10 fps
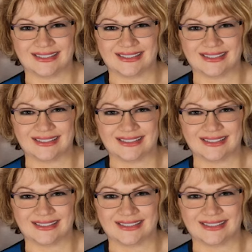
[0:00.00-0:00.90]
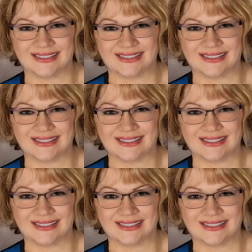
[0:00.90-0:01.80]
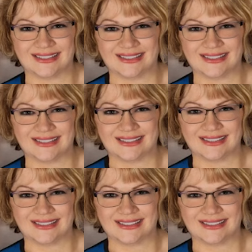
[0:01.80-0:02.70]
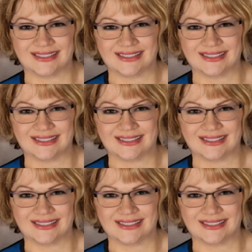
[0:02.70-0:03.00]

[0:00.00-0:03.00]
No words are spoken by the person on screen.